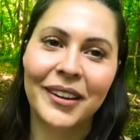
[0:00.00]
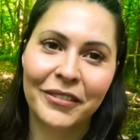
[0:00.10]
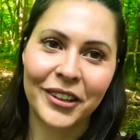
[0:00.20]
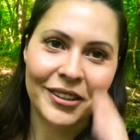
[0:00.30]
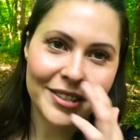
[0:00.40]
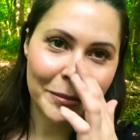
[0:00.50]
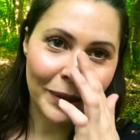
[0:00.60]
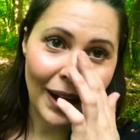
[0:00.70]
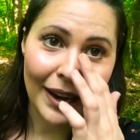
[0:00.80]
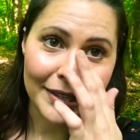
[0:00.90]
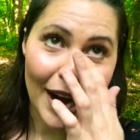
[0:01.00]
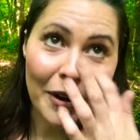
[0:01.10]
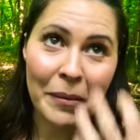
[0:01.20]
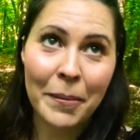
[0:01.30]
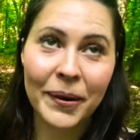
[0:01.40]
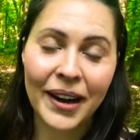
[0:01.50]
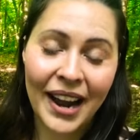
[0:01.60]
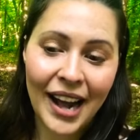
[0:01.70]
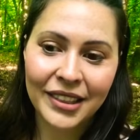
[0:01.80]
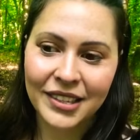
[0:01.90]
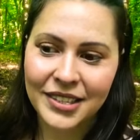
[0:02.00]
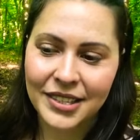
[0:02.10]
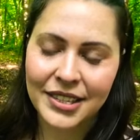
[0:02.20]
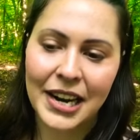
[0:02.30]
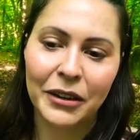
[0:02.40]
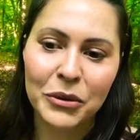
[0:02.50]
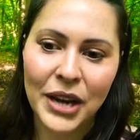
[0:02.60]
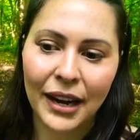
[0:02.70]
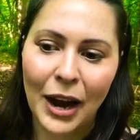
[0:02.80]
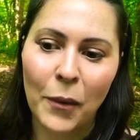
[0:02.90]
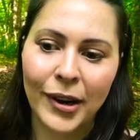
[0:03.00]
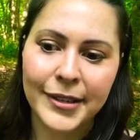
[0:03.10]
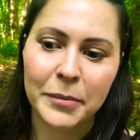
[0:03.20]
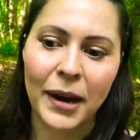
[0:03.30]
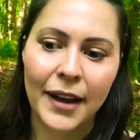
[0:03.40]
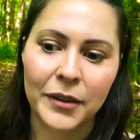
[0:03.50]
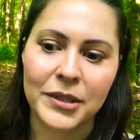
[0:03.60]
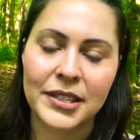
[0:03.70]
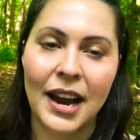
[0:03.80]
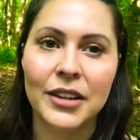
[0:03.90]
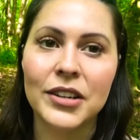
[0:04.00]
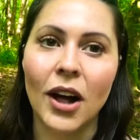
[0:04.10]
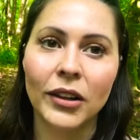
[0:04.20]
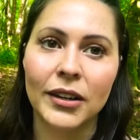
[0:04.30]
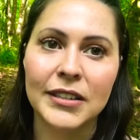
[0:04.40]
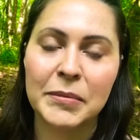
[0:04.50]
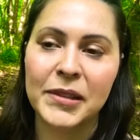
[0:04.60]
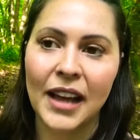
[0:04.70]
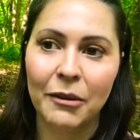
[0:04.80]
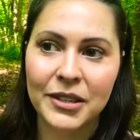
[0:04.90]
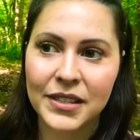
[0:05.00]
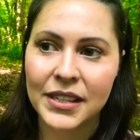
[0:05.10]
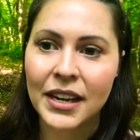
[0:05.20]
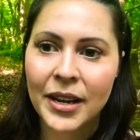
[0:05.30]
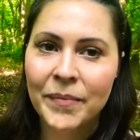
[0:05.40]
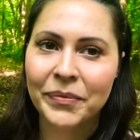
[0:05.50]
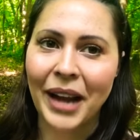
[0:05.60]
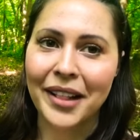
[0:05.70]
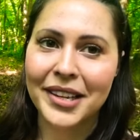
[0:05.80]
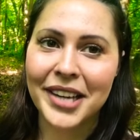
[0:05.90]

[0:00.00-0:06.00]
for your supplies. I remember I had this tarot deck I wanted to buy that was $10, but that was, at the